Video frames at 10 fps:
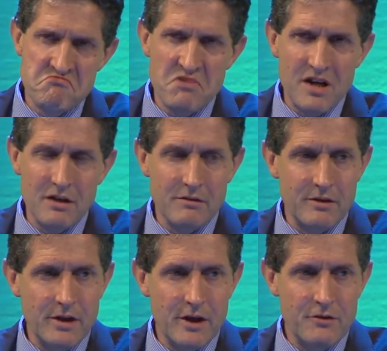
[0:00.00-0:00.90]
well,
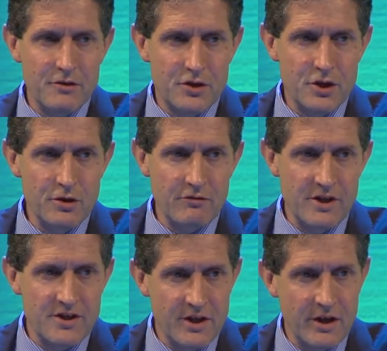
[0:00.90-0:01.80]
2
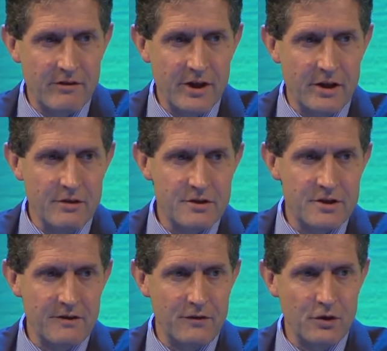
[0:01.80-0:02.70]
degree
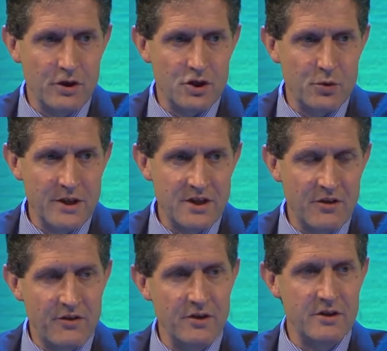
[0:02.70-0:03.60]
scenarios, if you look at
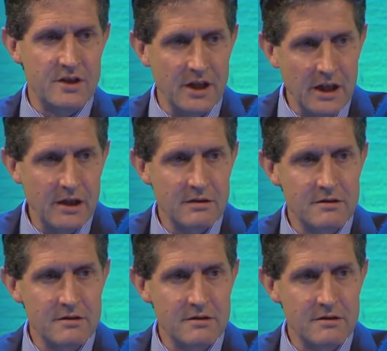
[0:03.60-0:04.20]
2030,